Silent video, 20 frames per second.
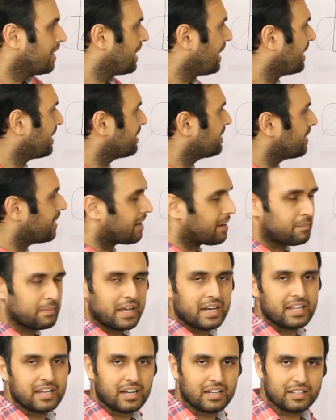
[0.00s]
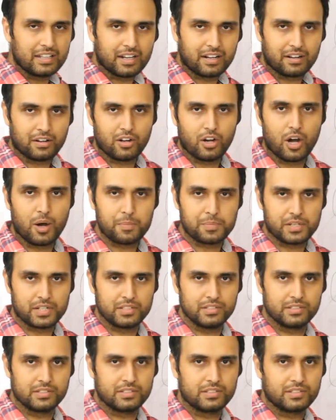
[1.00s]
And there are many other
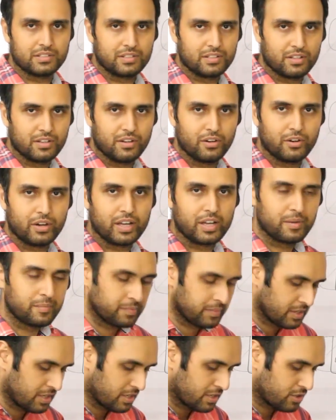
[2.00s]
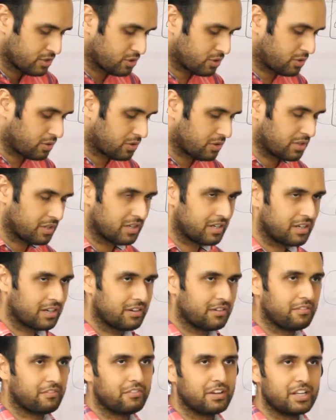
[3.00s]
options. Okay, so
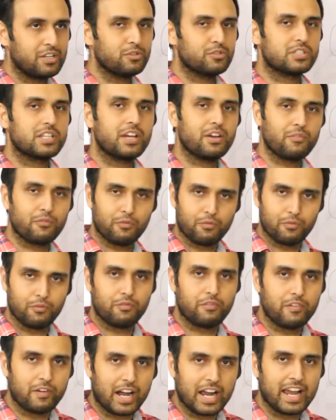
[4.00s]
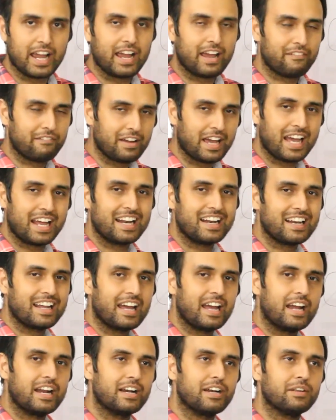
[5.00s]
when you say WAN,
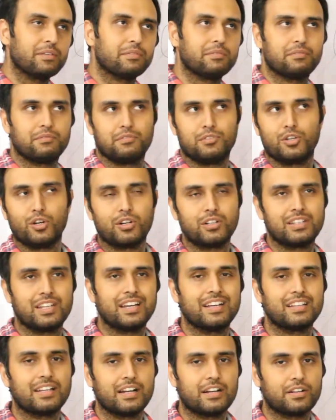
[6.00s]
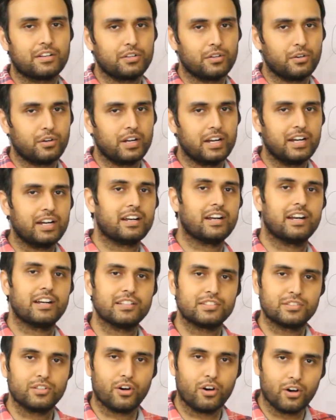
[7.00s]
and don't think that internet
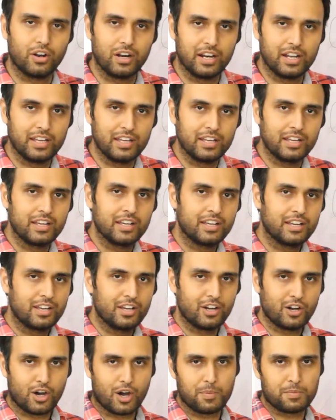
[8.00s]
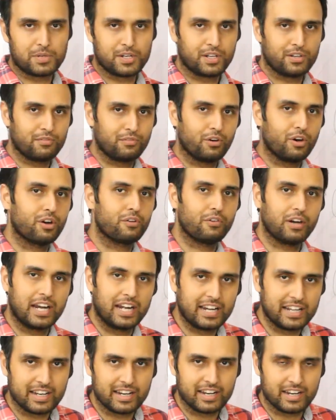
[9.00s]
is the only option for
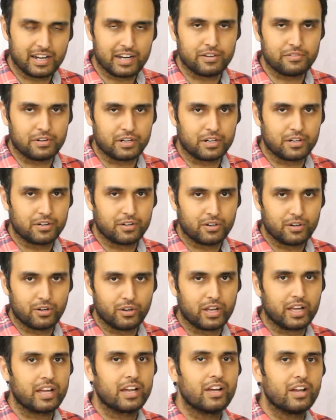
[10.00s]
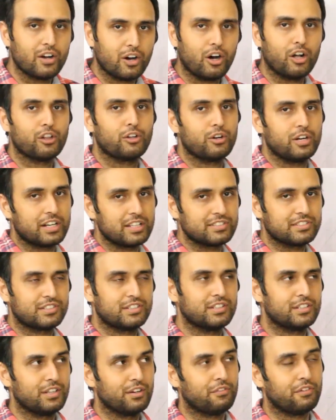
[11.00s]
wide area network. Okay, although it is
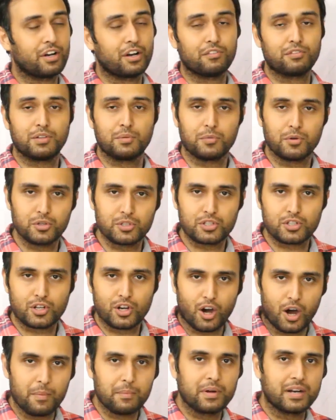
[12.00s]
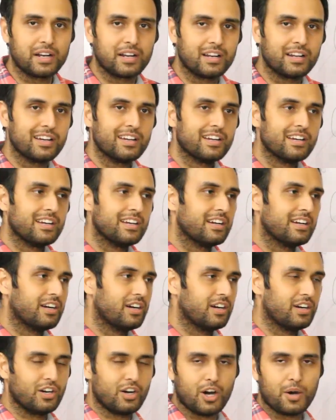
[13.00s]
the one of the most common
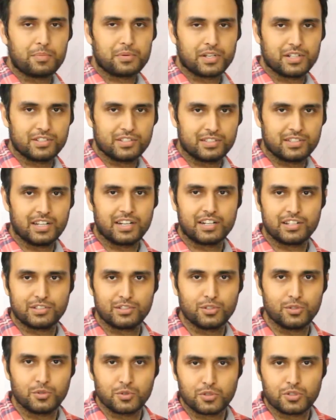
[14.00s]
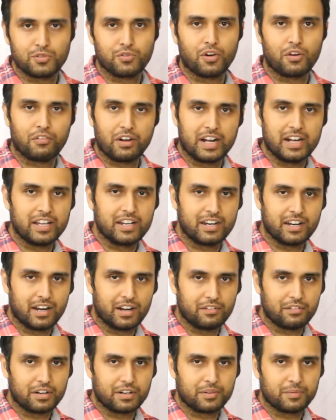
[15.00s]
options that is used for wide area
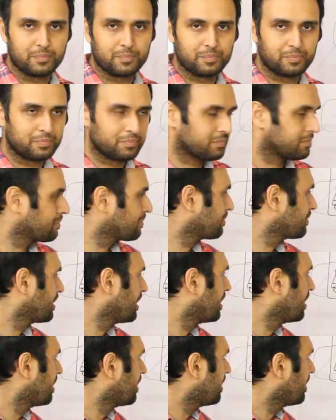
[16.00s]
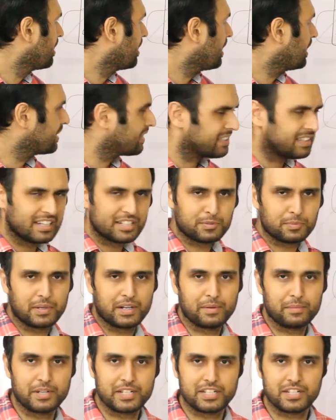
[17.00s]
network. I think that's
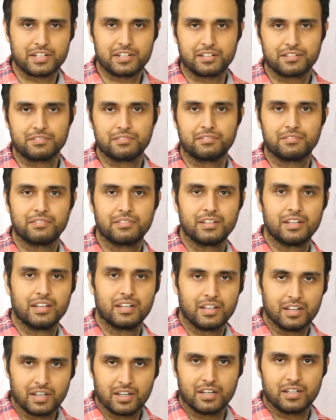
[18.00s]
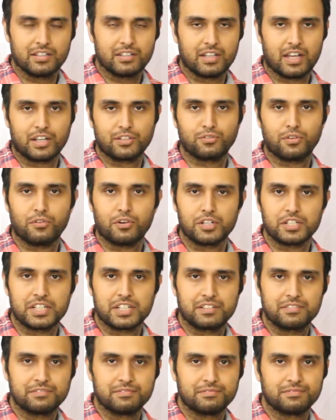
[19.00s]
pretty much it. Thanks for
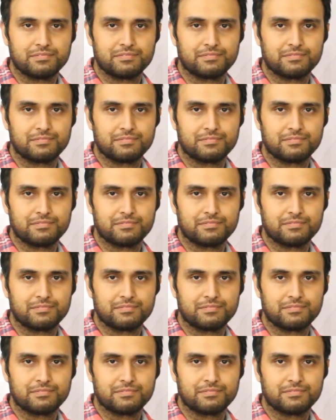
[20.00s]
watching.